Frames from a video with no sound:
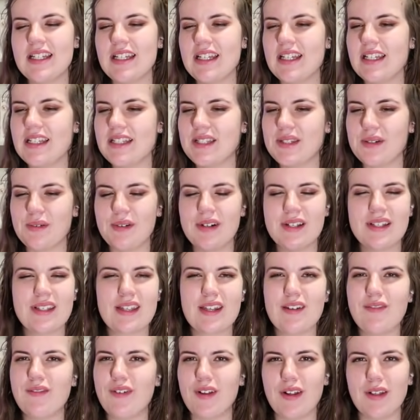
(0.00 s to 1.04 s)
it's always
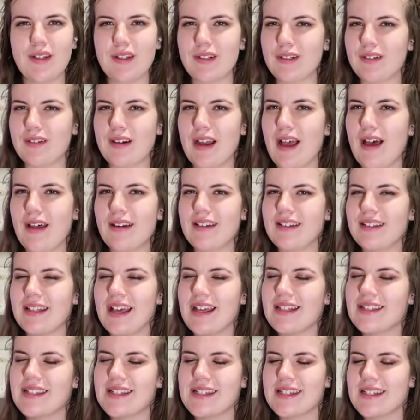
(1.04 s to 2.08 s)
gonna follow you around and
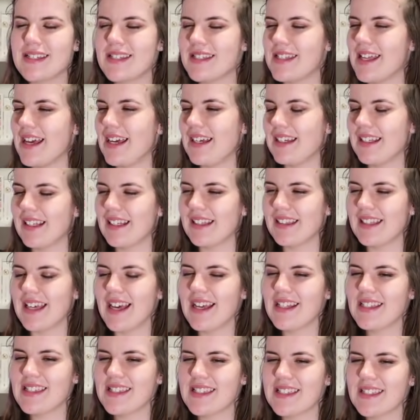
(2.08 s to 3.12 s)
that's just that like
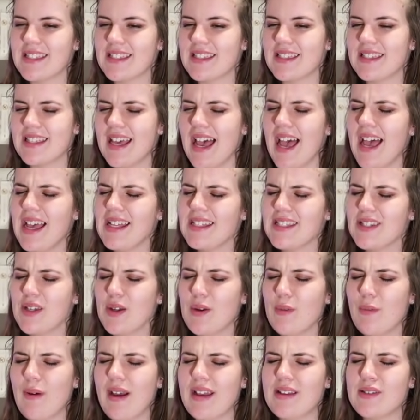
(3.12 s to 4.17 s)
that's that's
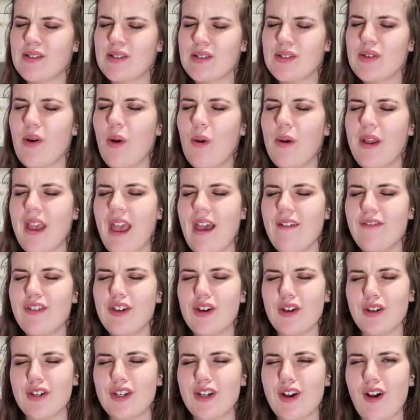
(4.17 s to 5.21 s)
gonna weigh so heavy
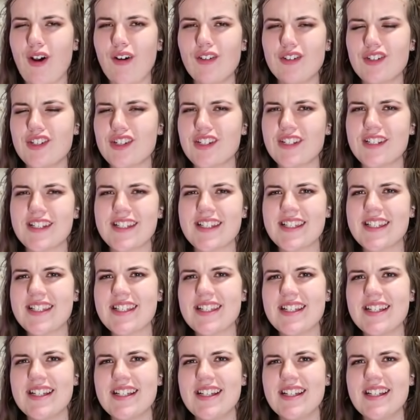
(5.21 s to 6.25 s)
on your conscience.
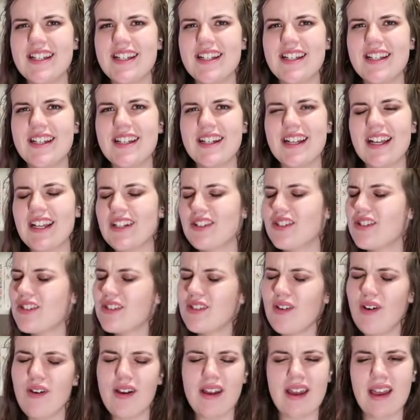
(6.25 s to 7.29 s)
Like
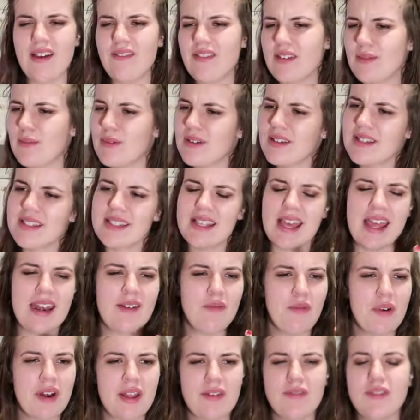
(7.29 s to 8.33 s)
so heavy because
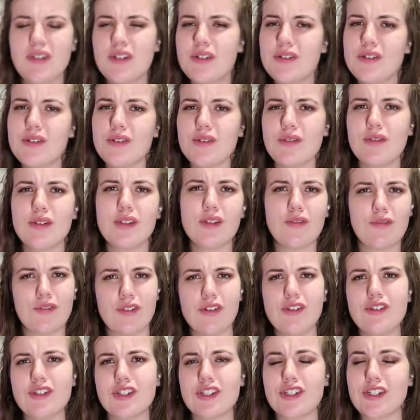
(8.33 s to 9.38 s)
then whatever you do in the
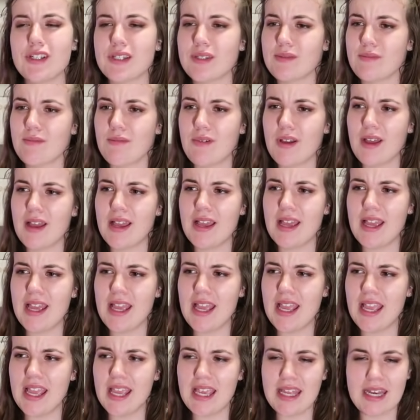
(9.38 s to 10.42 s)
future just
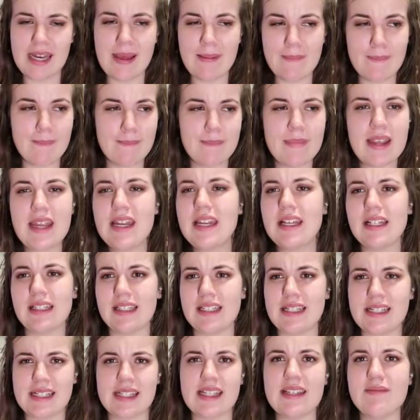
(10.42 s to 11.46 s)
it
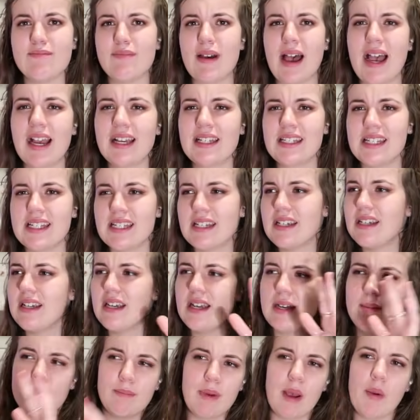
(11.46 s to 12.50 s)
immediately is impacted
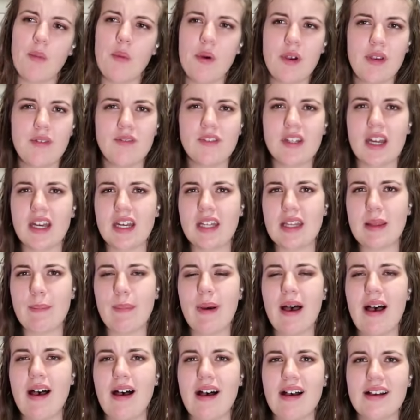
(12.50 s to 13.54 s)
by what you've done in the
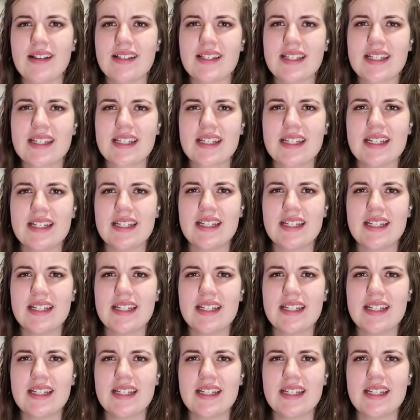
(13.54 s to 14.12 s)
past